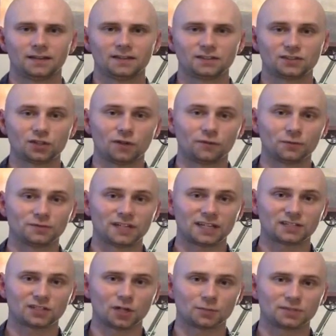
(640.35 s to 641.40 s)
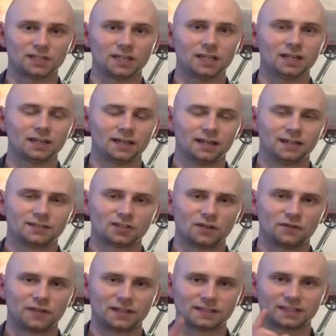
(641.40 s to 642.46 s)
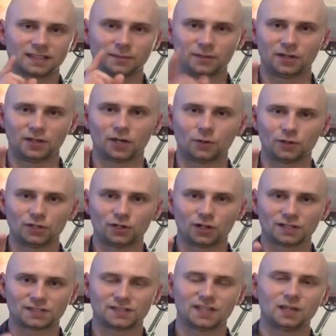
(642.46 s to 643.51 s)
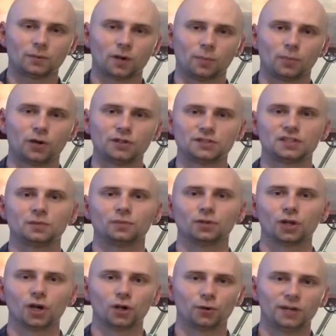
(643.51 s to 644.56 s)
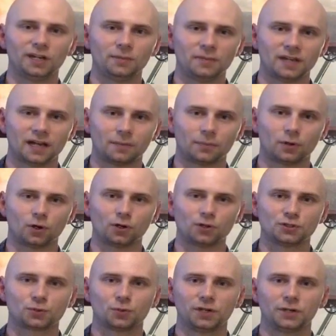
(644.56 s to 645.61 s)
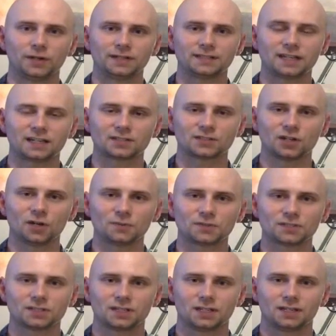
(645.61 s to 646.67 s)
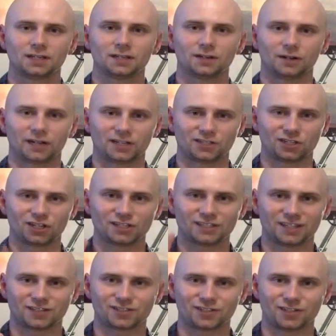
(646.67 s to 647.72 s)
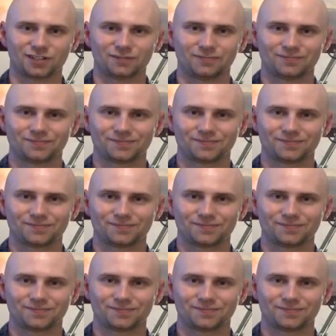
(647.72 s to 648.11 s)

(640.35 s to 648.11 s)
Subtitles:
This is Tom from TechStops here. Don't forget to let me know what you guys think by posting below or hitting me up on Twitter at TechStops. I'll catch you guys next time.